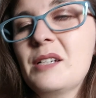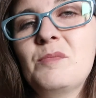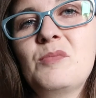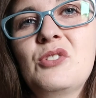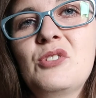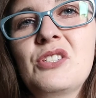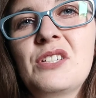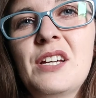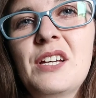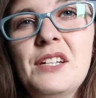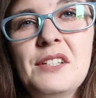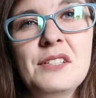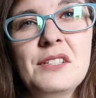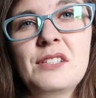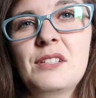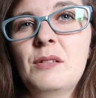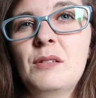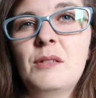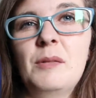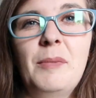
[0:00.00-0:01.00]
up just getting
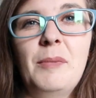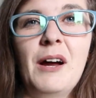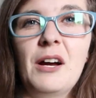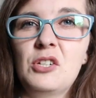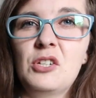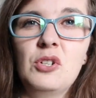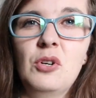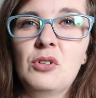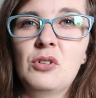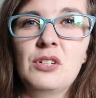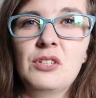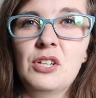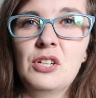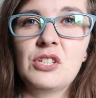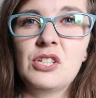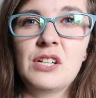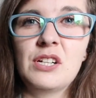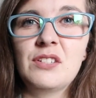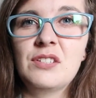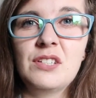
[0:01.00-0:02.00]
packed chocolate
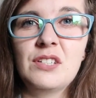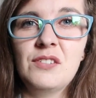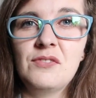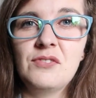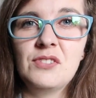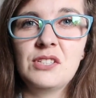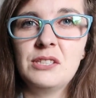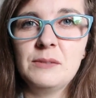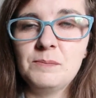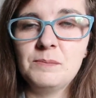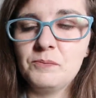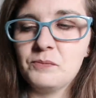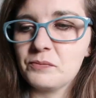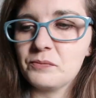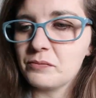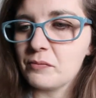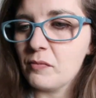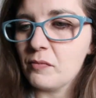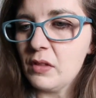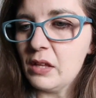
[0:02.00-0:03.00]
digestives.
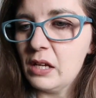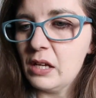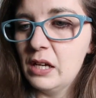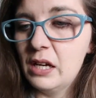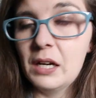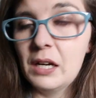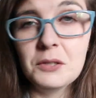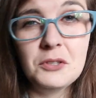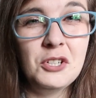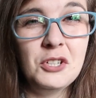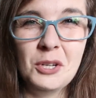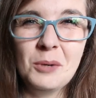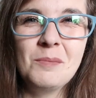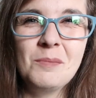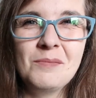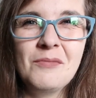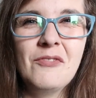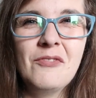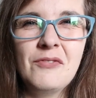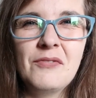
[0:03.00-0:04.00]
Yeah, you know,
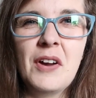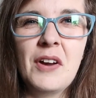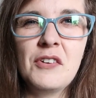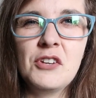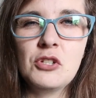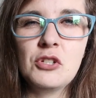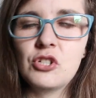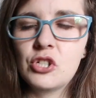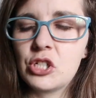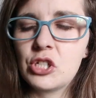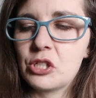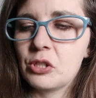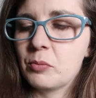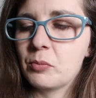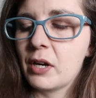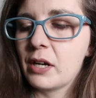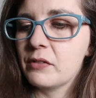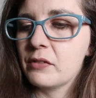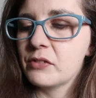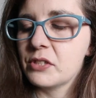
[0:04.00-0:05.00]
very nutritional
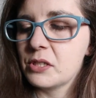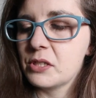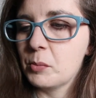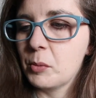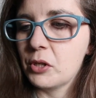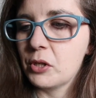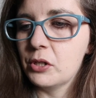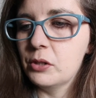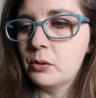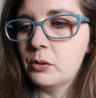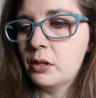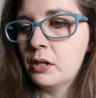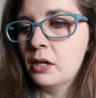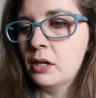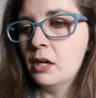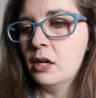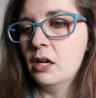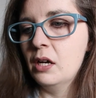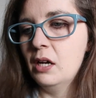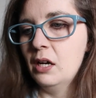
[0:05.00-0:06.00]
breakfast tomorrow.
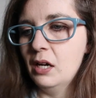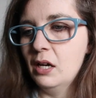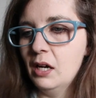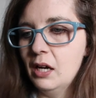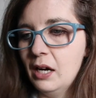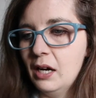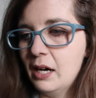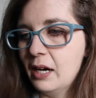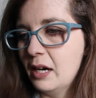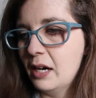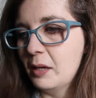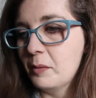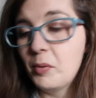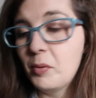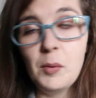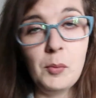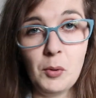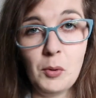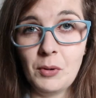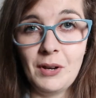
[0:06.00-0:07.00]
Uh, it
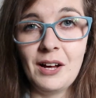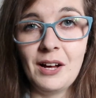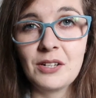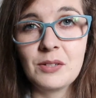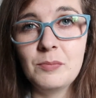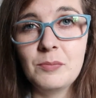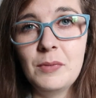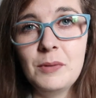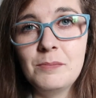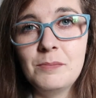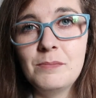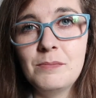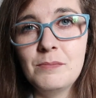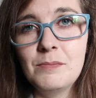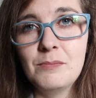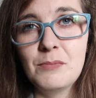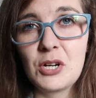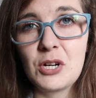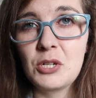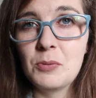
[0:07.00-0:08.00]
probably won't last me
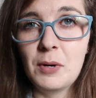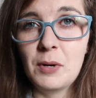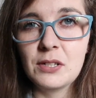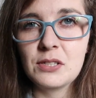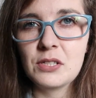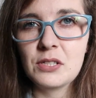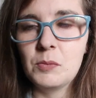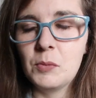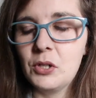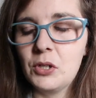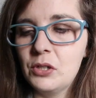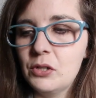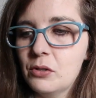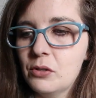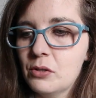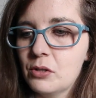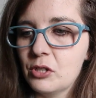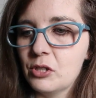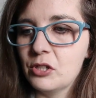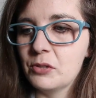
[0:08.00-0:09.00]
much past tomorrow
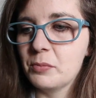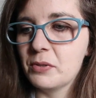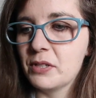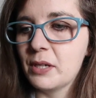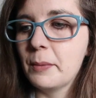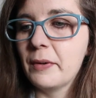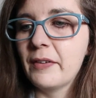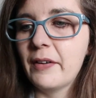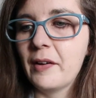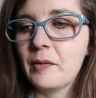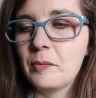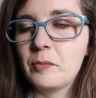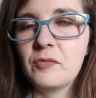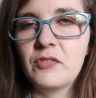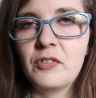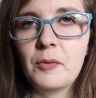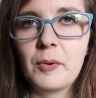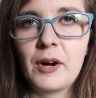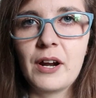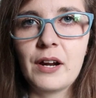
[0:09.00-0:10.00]
because by the time I've had them
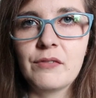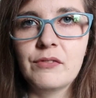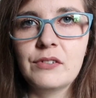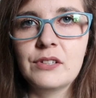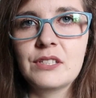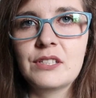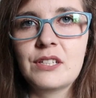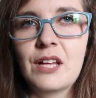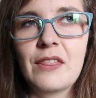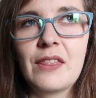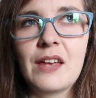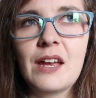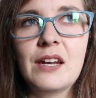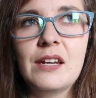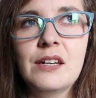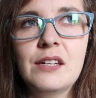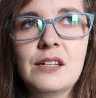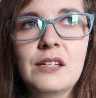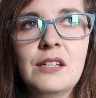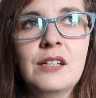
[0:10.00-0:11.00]
for breakfast and
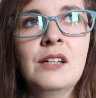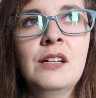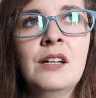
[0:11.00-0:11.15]
then